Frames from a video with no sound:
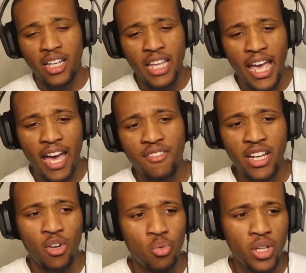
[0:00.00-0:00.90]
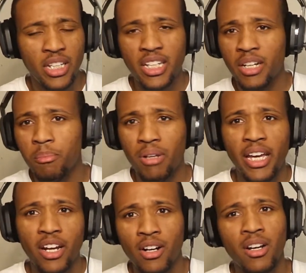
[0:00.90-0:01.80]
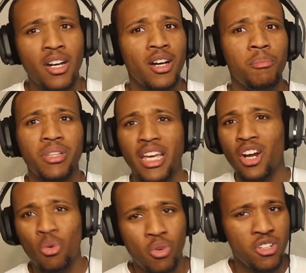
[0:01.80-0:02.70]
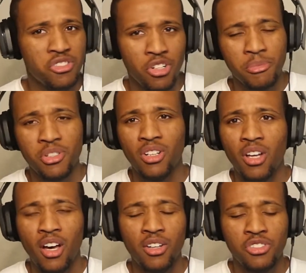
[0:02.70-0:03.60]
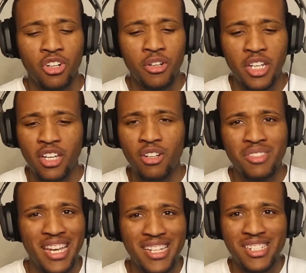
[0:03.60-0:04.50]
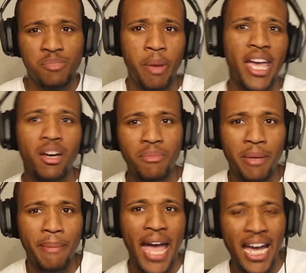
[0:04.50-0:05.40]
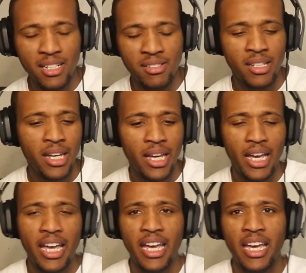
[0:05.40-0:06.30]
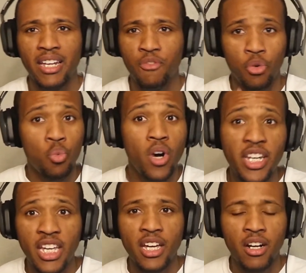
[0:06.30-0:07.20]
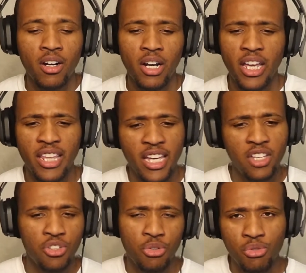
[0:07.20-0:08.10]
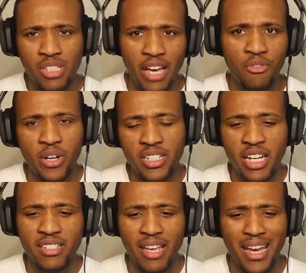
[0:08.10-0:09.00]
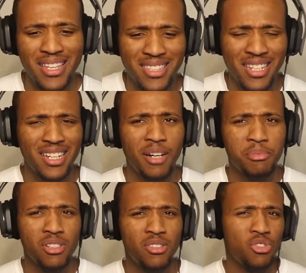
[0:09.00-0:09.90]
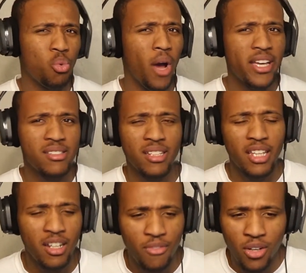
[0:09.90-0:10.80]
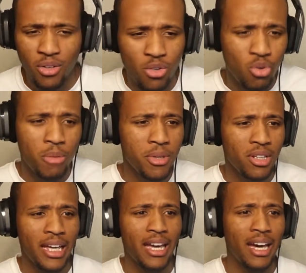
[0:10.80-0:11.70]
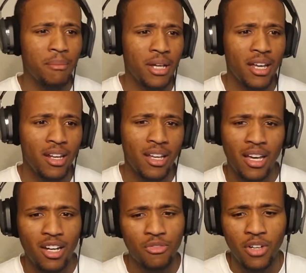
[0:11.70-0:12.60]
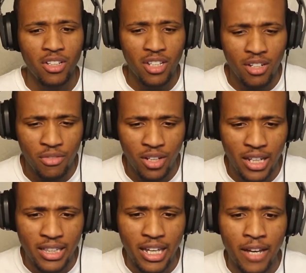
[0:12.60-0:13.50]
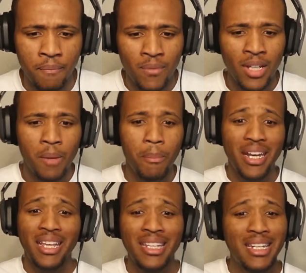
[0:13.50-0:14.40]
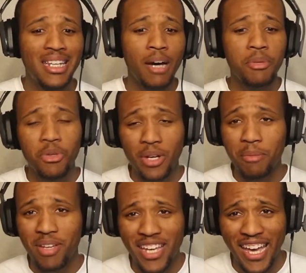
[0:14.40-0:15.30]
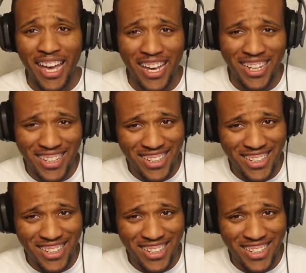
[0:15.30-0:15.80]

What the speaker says: they have like a really good player, but they don't want to sign them to a long-term deal, they can just pay them the max and for 1 year, and they can use that franchise tag, I think, up to twice in the NFL. Don't quote me on that. I don't follow the NFL like that. But in the WNBA,